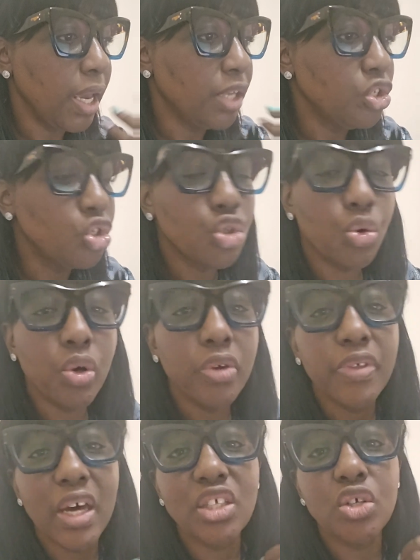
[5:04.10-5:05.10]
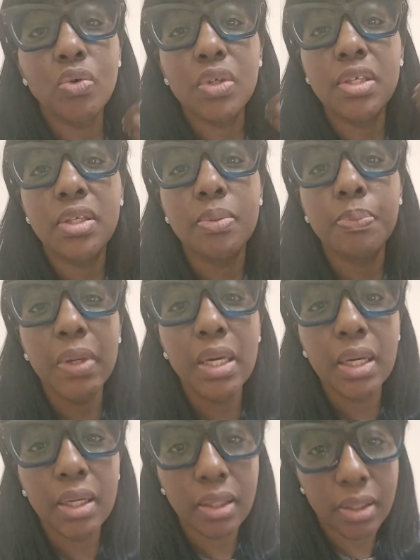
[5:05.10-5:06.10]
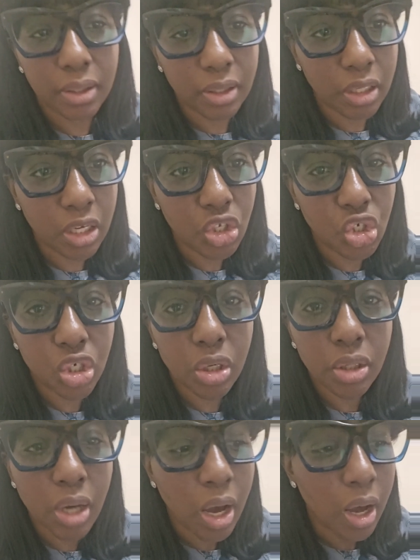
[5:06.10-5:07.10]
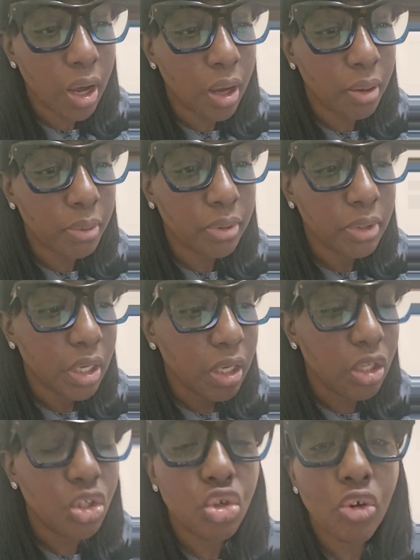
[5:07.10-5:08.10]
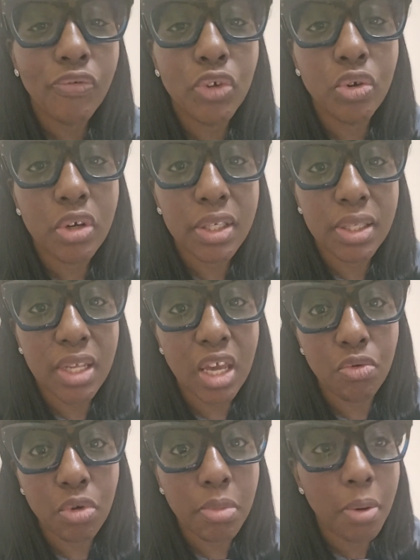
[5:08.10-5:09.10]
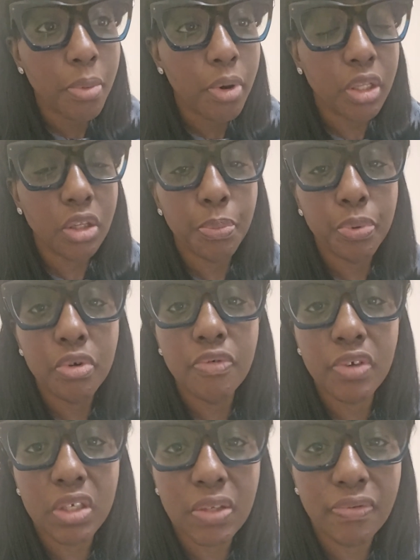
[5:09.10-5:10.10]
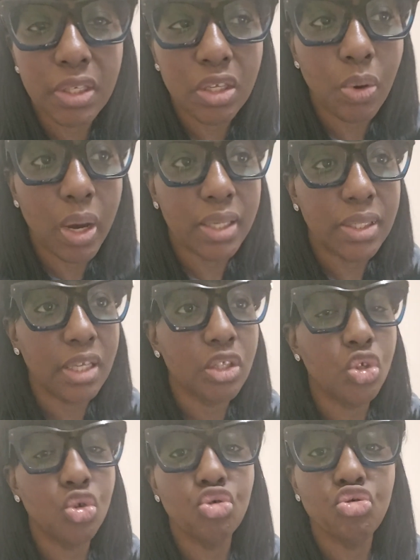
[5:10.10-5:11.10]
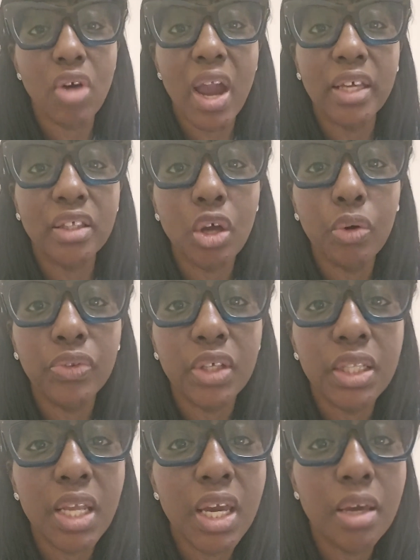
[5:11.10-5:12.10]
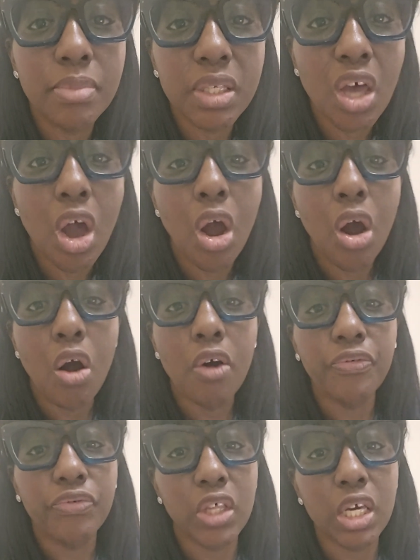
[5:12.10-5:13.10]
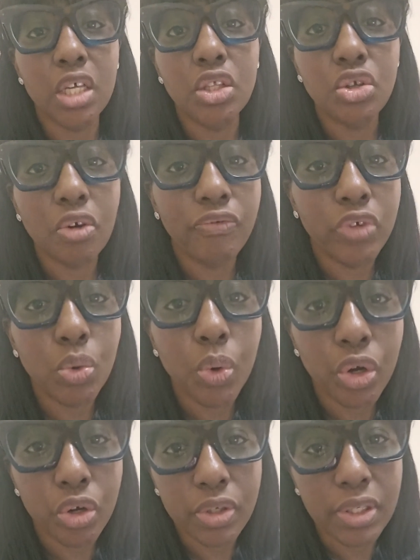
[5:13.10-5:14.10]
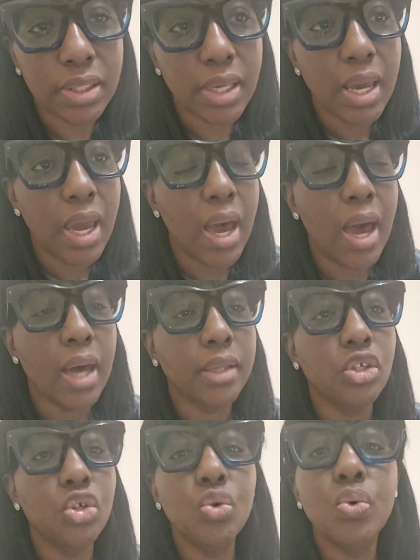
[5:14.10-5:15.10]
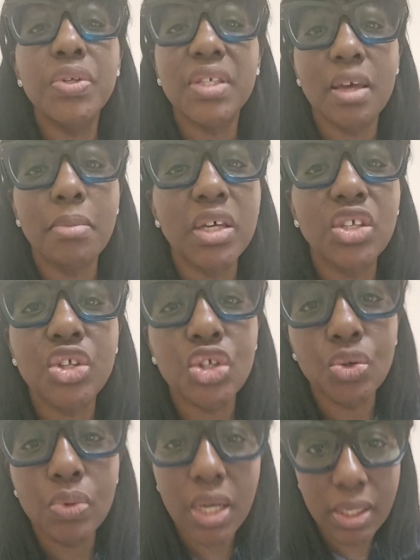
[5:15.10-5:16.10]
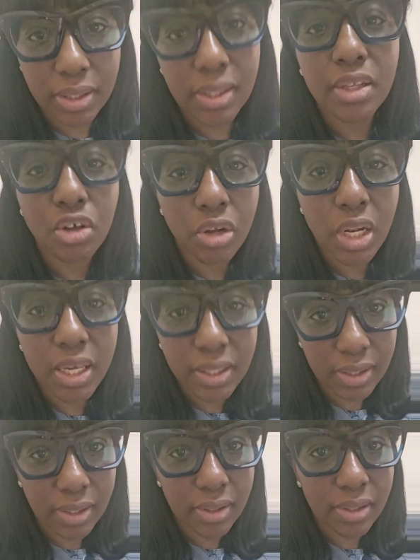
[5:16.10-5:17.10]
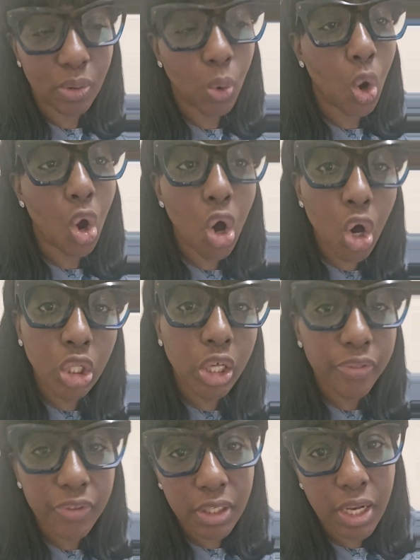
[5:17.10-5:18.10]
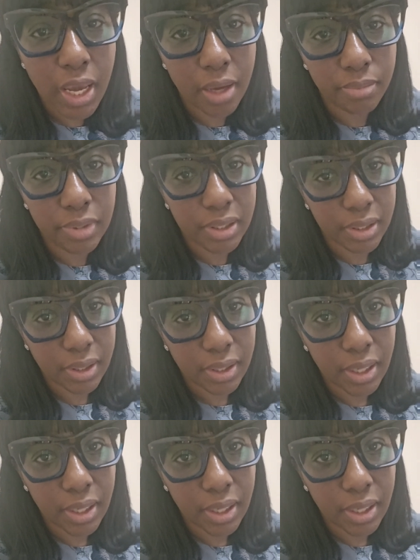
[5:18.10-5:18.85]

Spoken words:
ensure that you speak each interviewer's name. Remember in the previous video, I said to you, write down the names of the interviewers and use them as students in your lesson. So call on the names.